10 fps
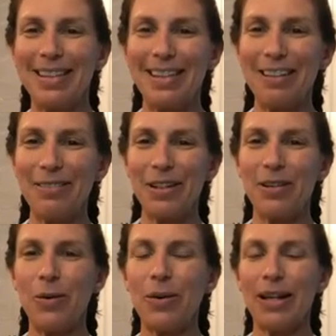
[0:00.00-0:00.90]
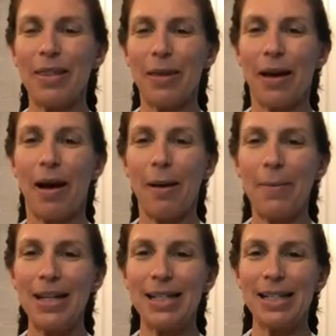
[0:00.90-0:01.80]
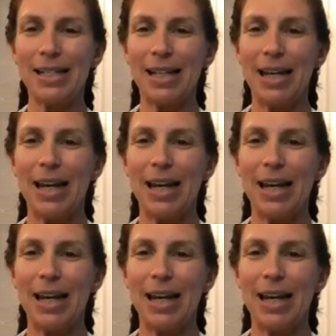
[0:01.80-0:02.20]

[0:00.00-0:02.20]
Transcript: leave a note in the comments,